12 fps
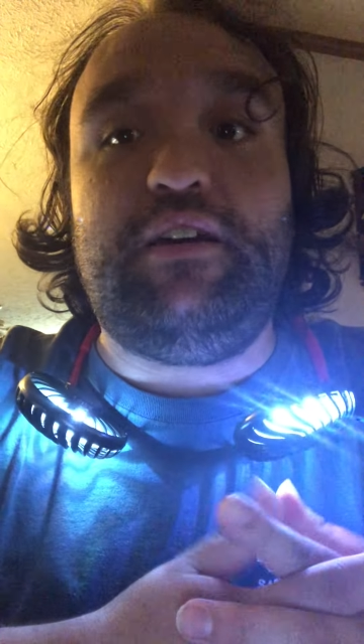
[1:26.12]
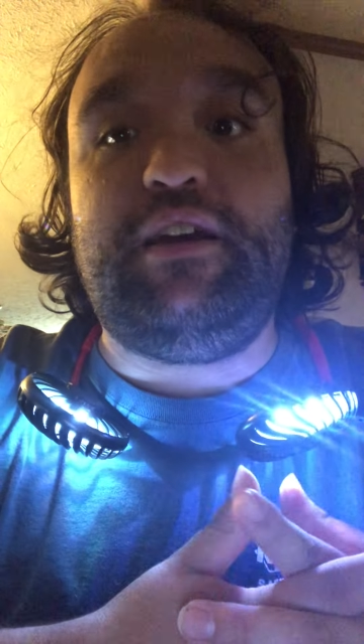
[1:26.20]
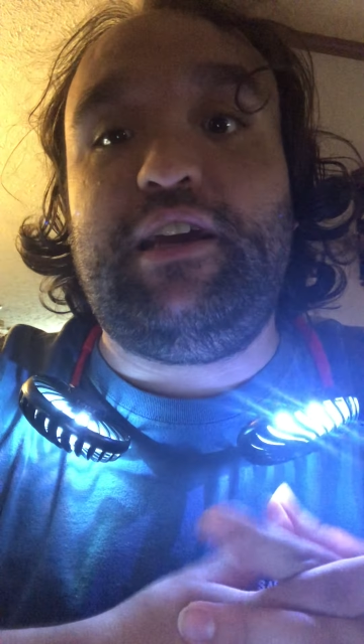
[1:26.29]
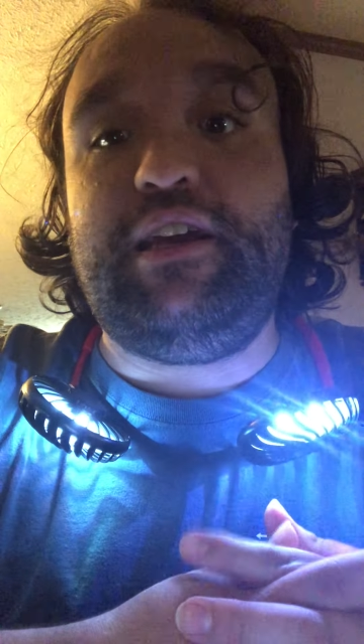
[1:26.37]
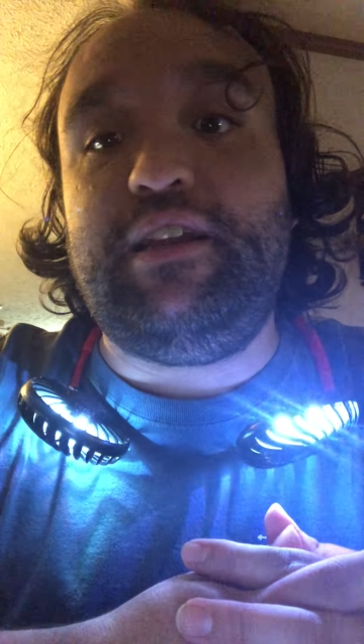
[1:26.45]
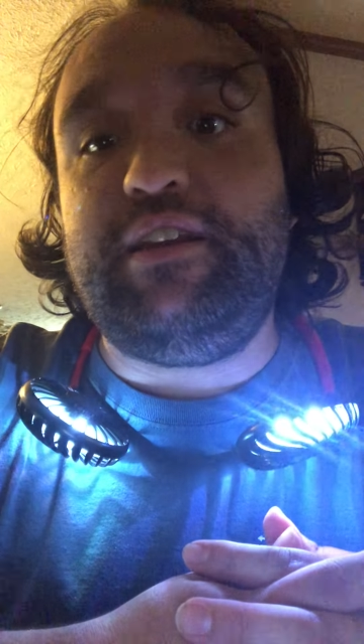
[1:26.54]

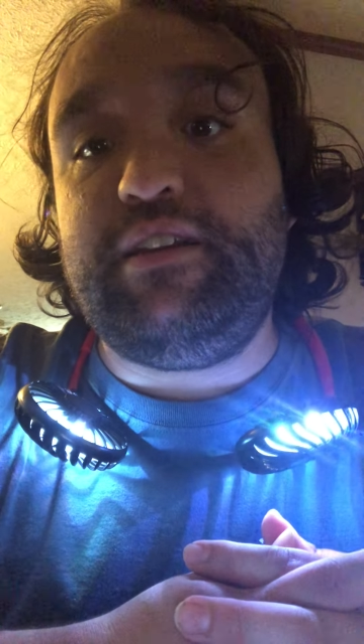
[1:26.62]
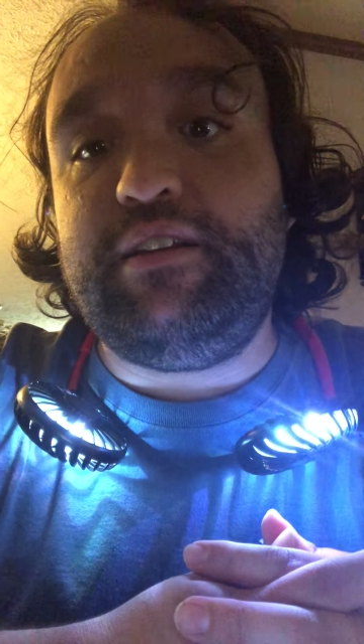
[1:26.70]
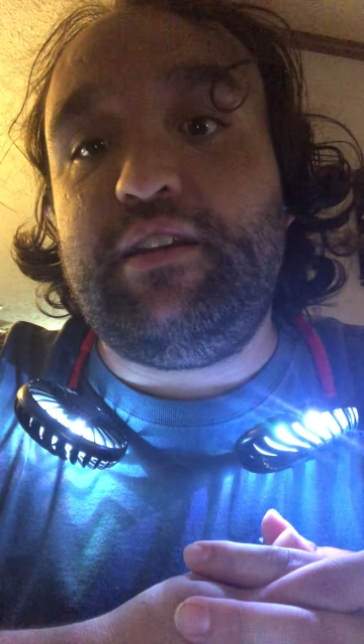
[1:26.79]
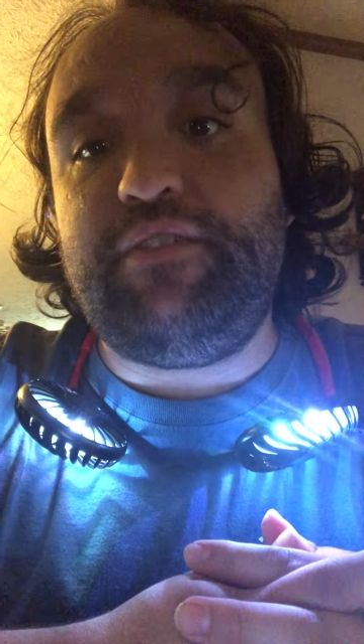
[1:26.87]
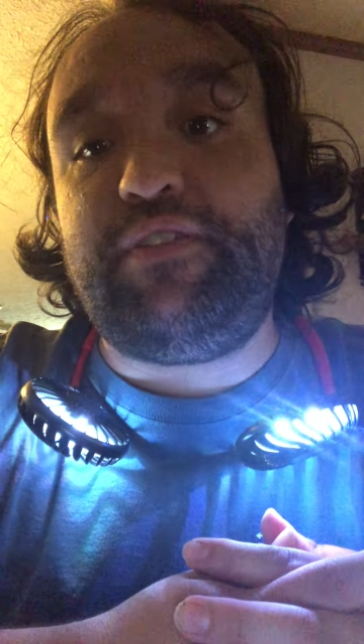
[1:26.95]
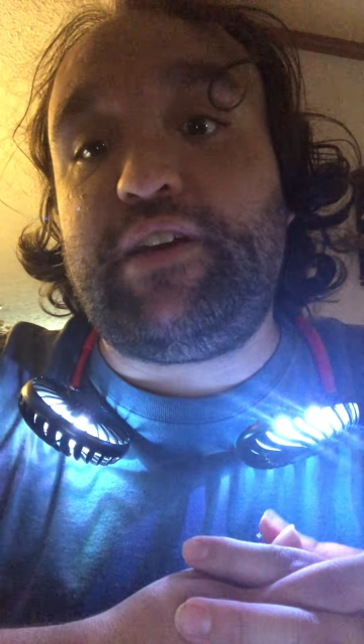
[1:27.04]

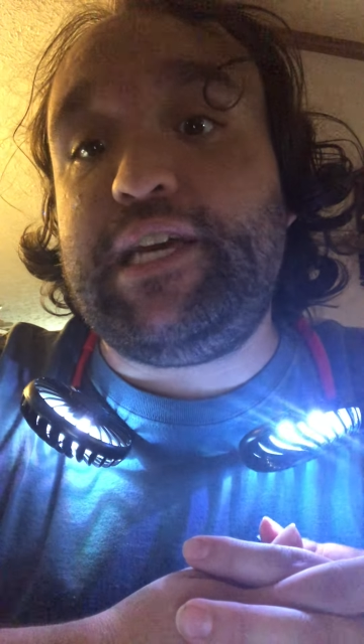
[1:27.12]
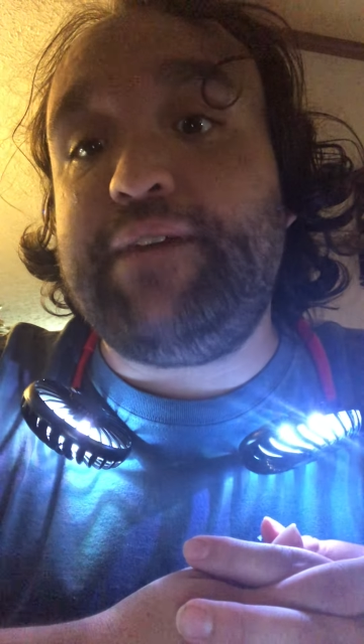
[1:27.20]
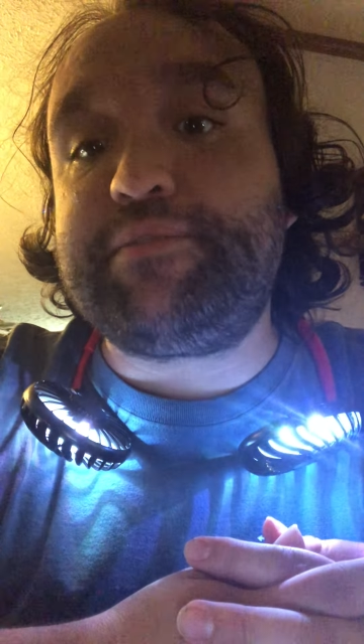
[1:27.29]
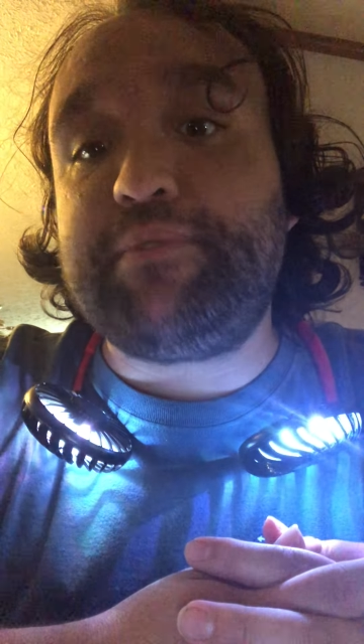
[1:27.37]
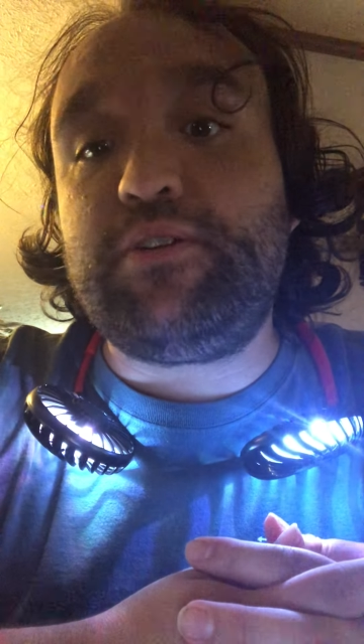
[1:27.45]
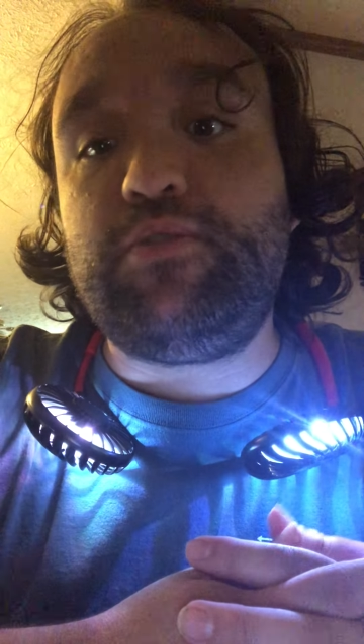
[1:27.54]
And if it
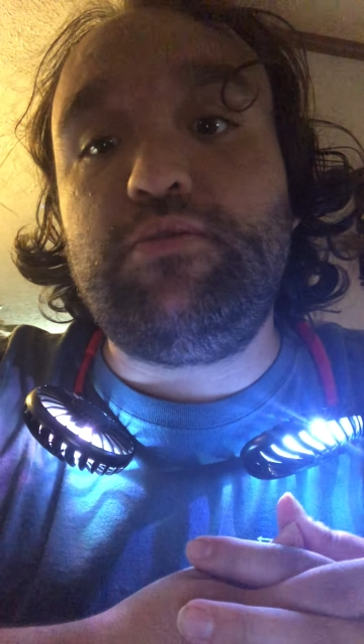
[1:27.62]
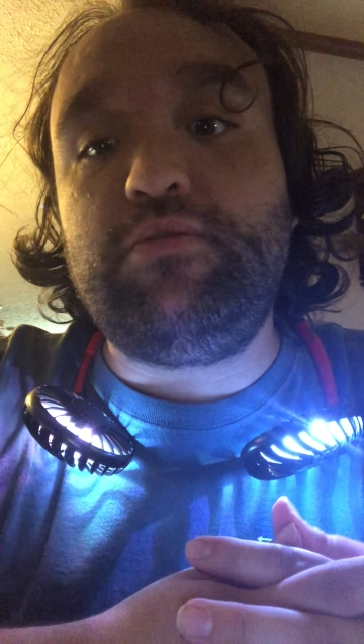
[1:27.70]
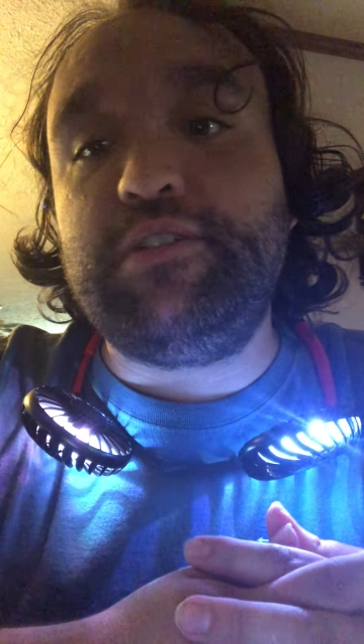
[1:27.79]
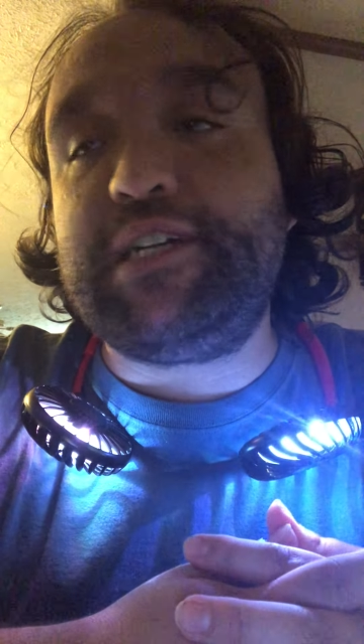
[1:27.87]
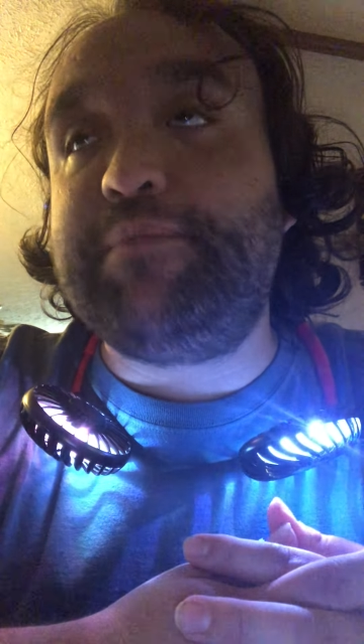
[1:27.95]
keeps me cool,